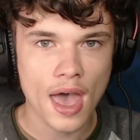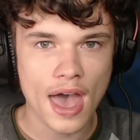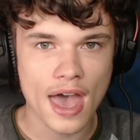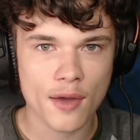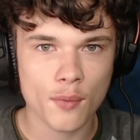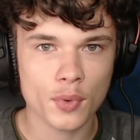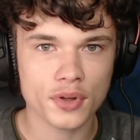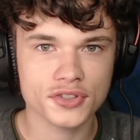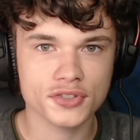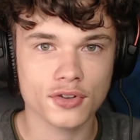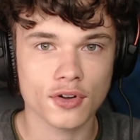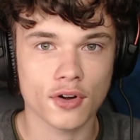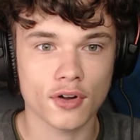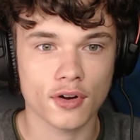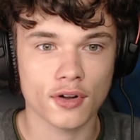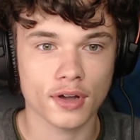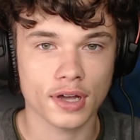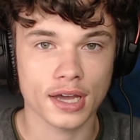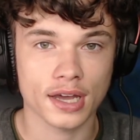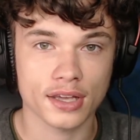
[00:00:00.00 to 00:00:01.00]
Hey, what's going
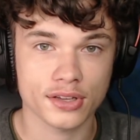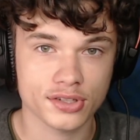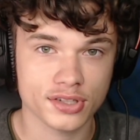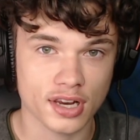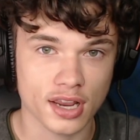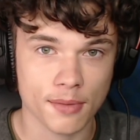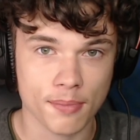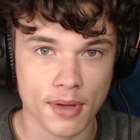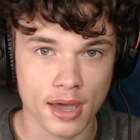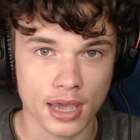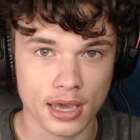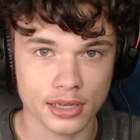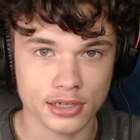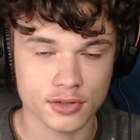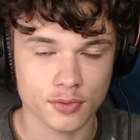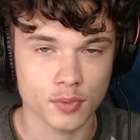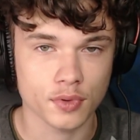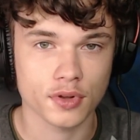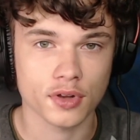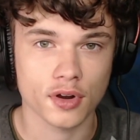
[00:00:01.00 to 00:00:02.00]
on, guys? Staying back
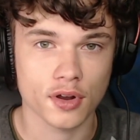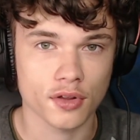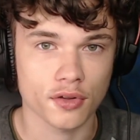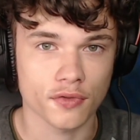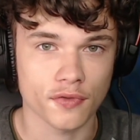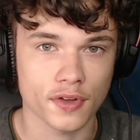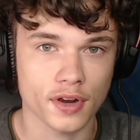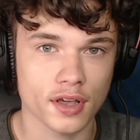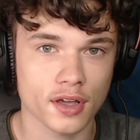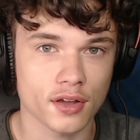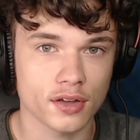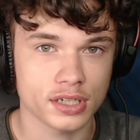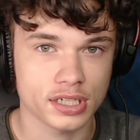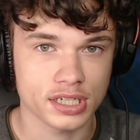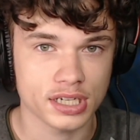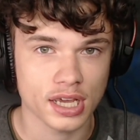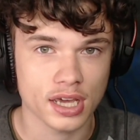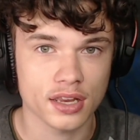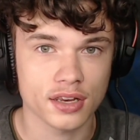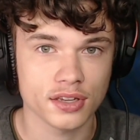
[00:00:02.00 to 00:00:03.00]
at you with another video, and
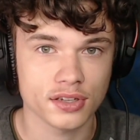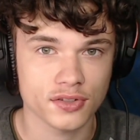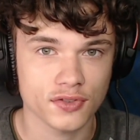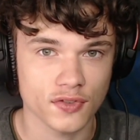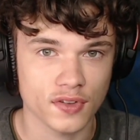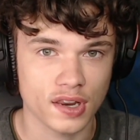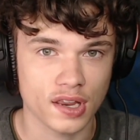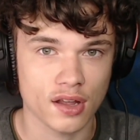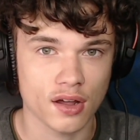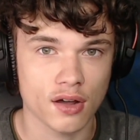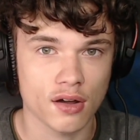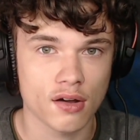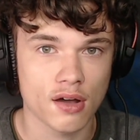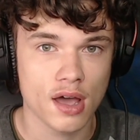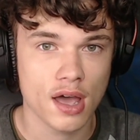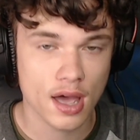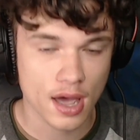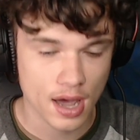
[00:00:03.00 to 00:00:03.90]
today in this video,